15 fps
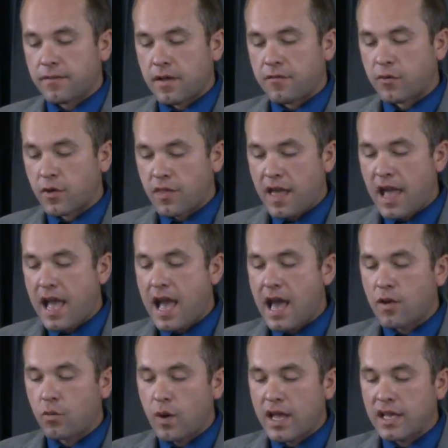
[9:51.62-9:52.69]
for they
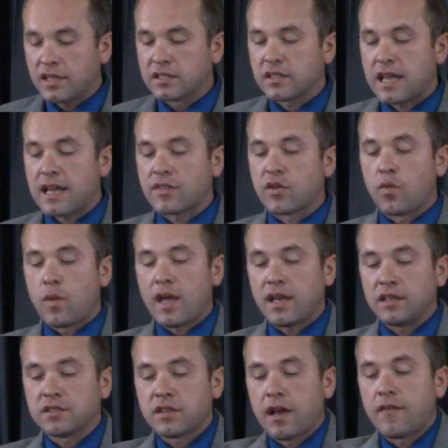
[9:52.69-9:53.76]
had wings like the
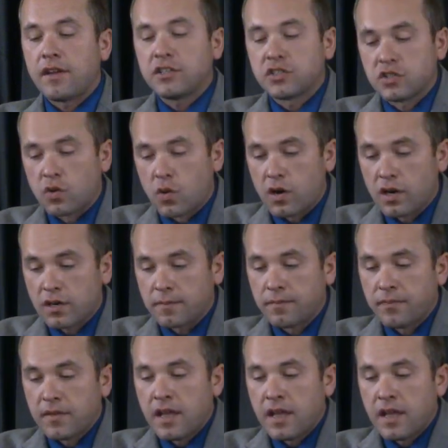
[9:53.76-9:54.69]
wings of a stork,